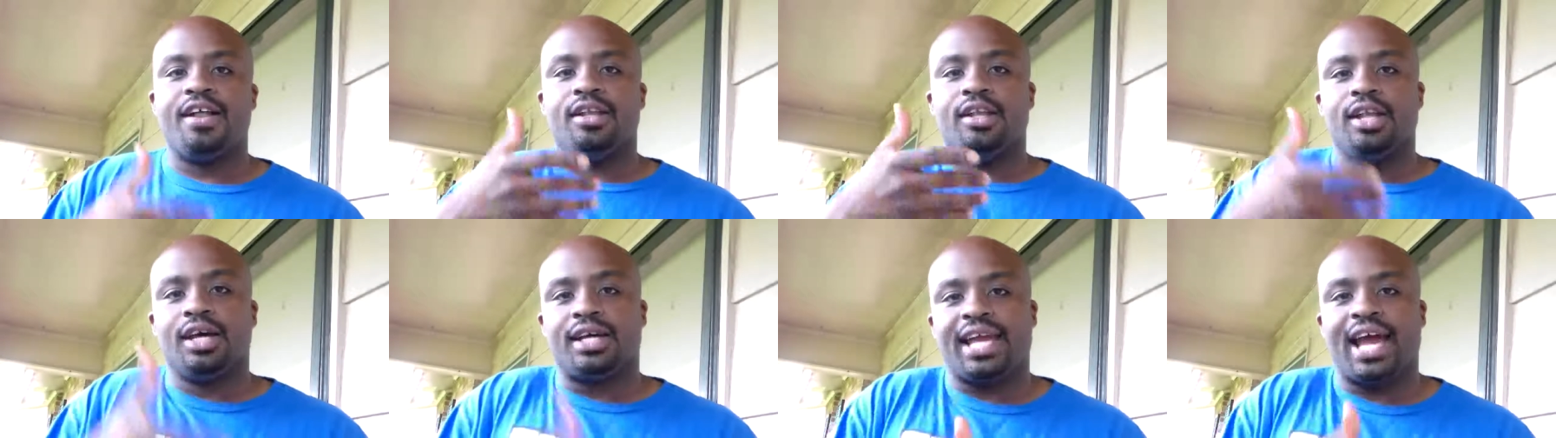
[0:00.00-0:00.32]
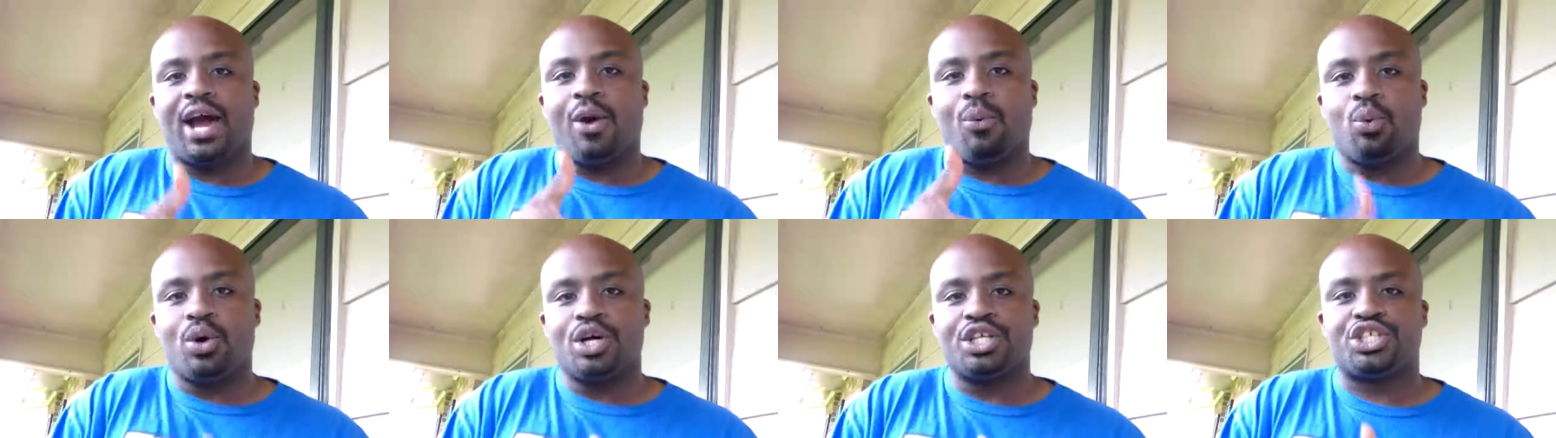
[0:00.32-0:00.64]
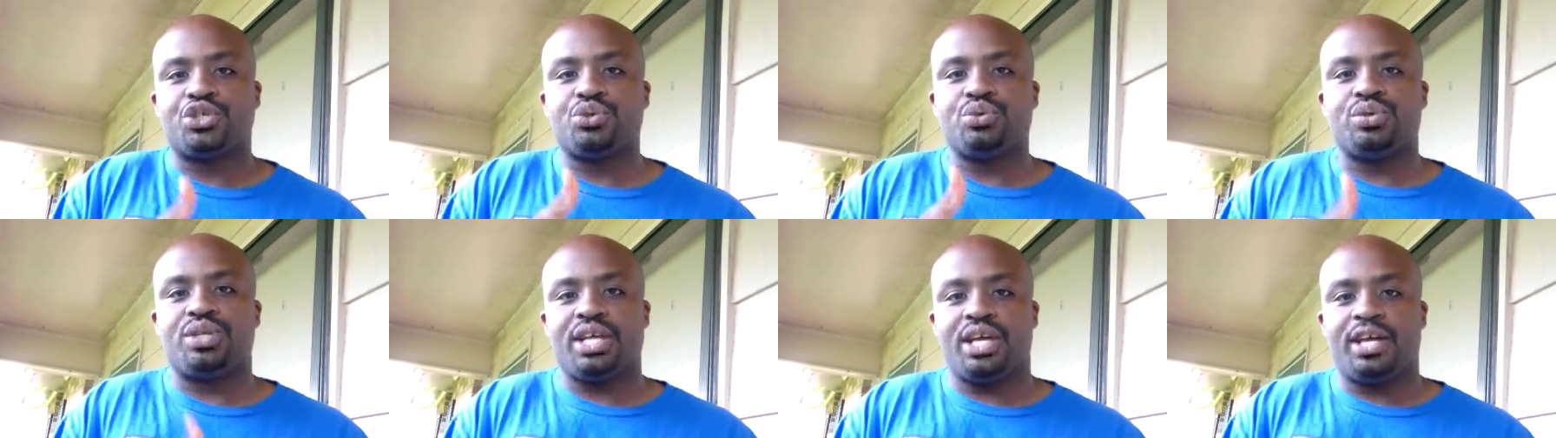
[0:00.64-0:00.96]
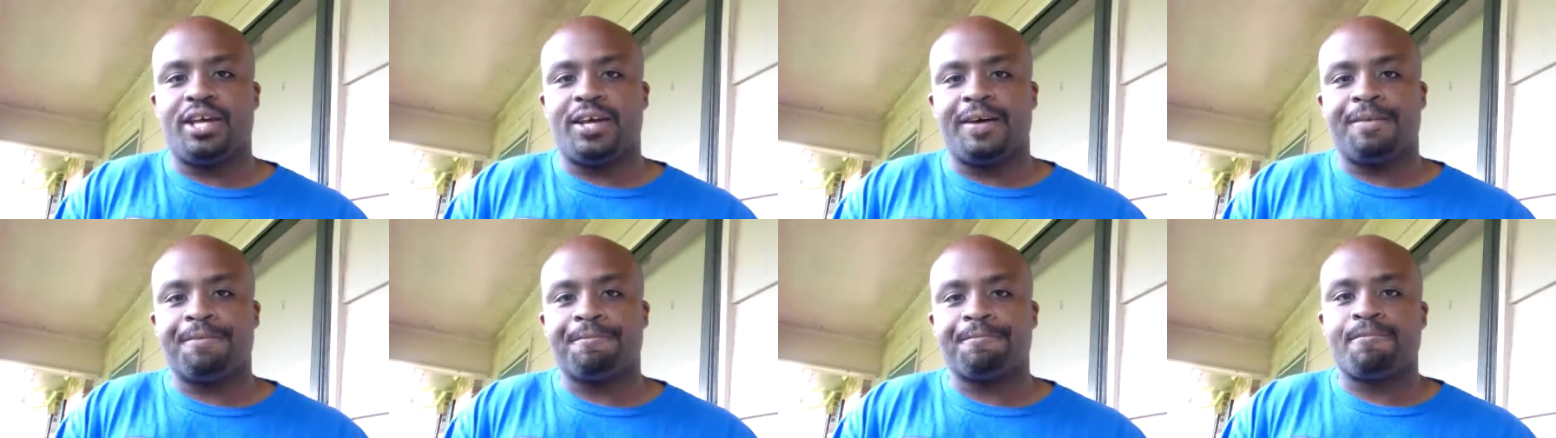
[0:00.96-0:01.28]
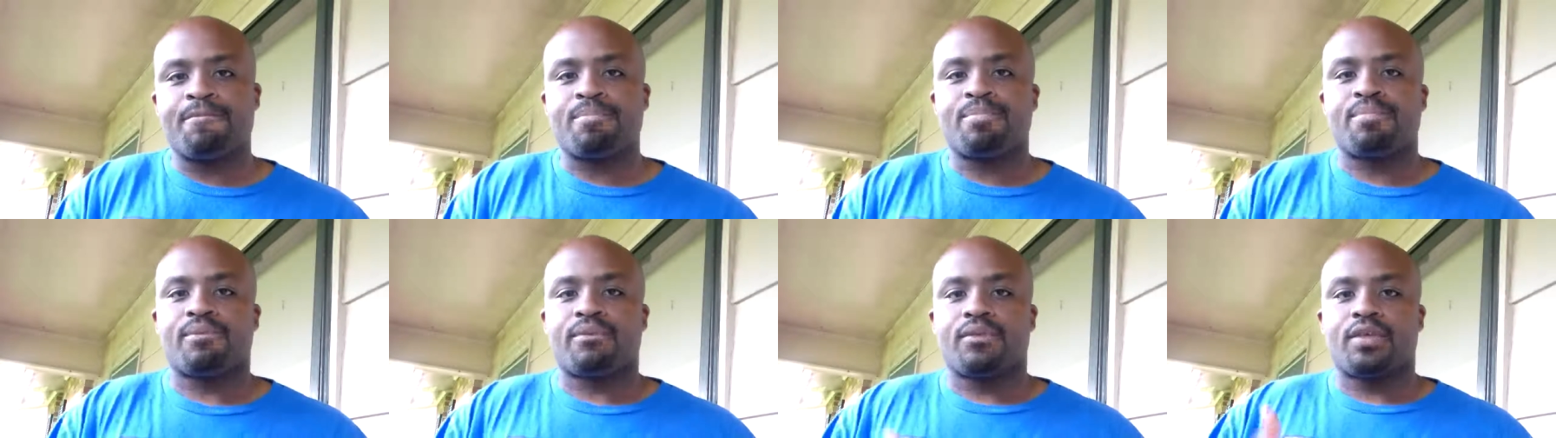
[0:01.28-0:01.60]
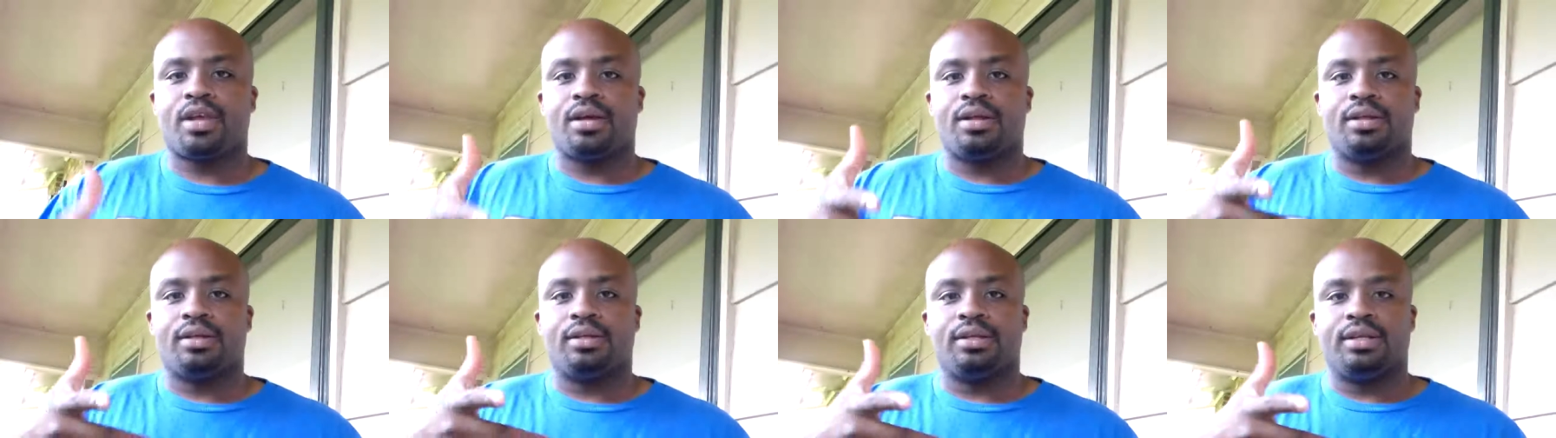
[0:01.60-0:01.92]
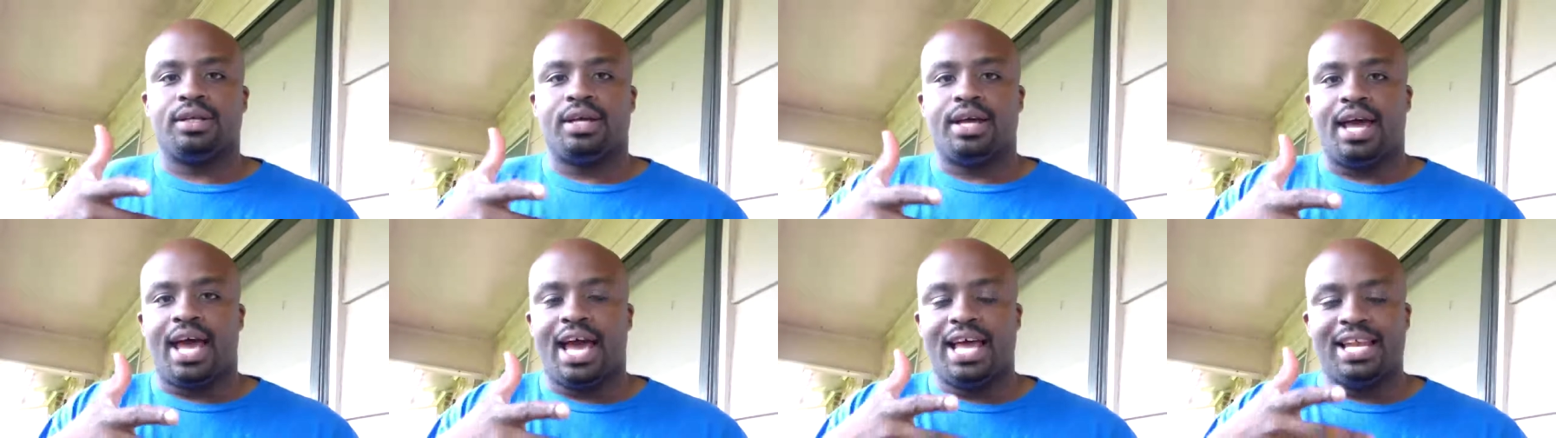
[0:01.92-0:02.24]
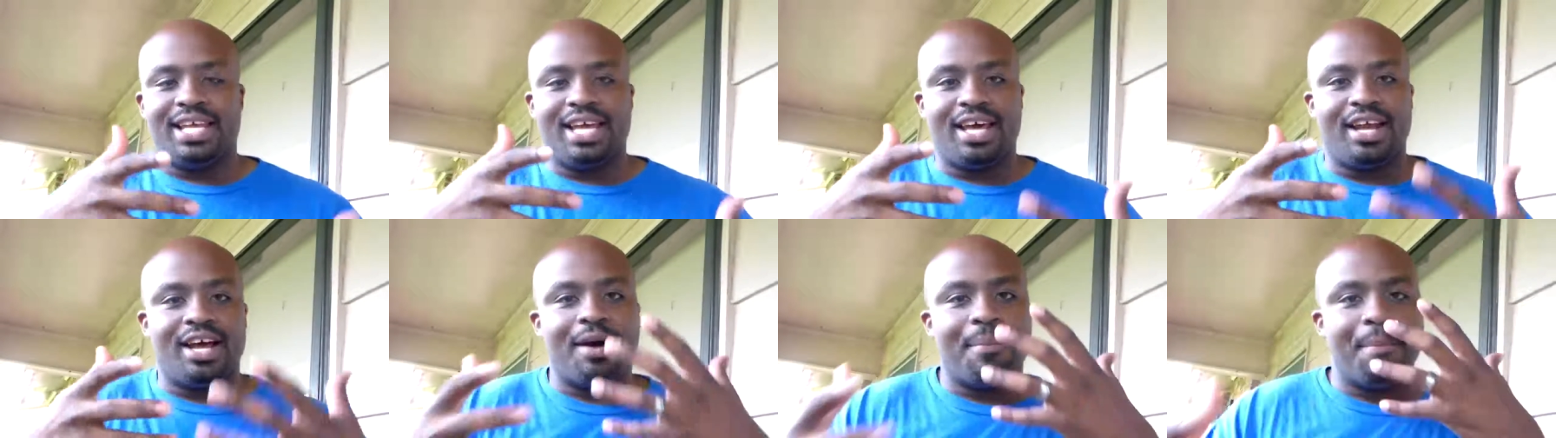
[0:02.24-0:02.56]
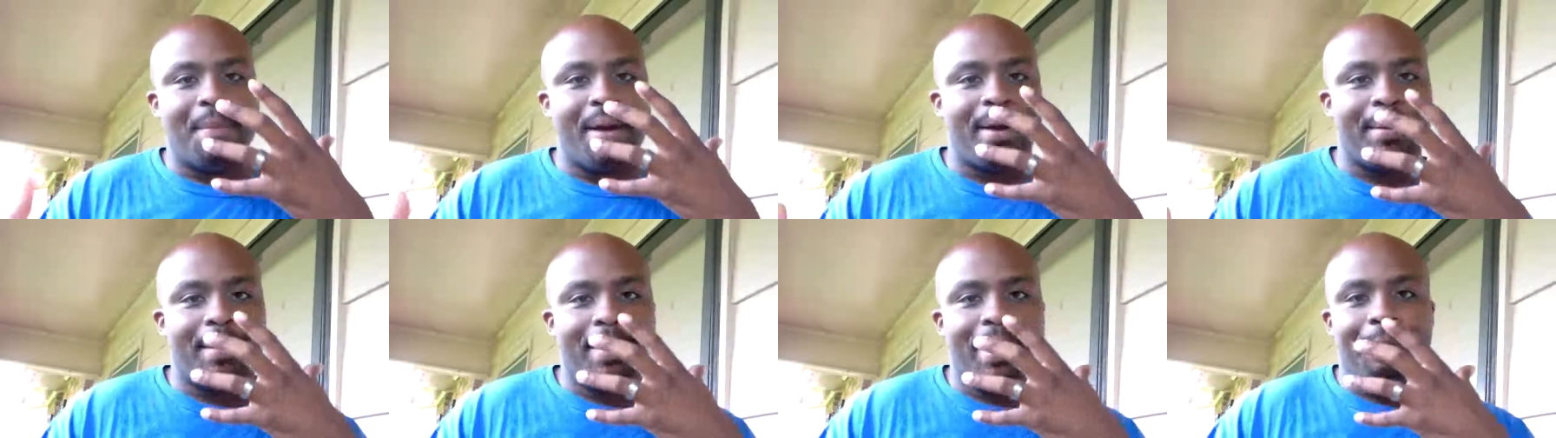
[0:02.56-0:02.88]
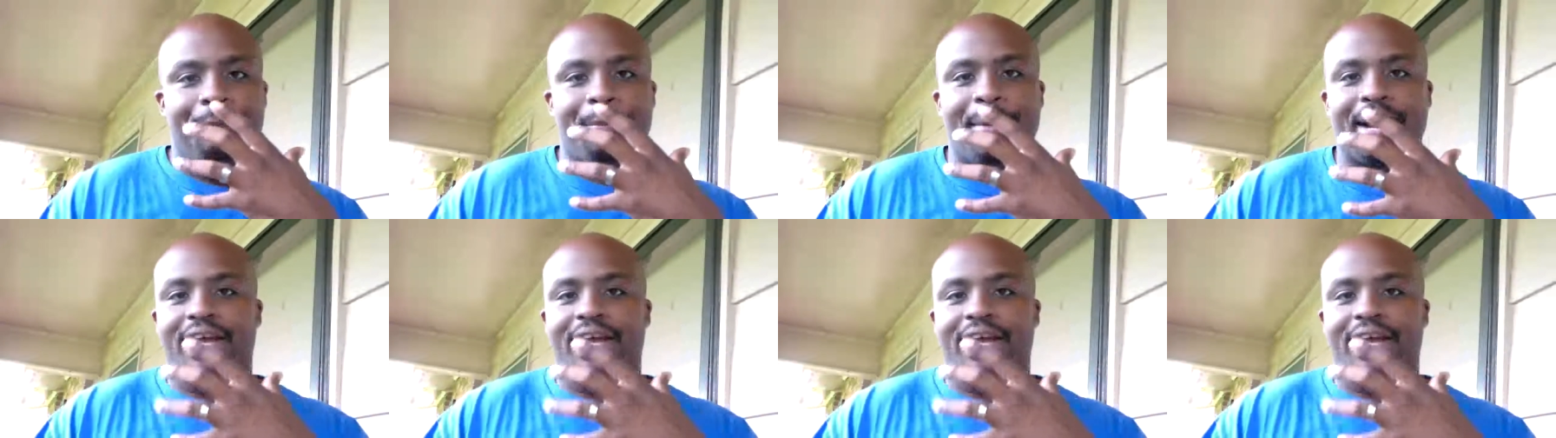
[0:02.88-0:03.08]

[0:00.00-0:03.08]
Look at what you did and then make,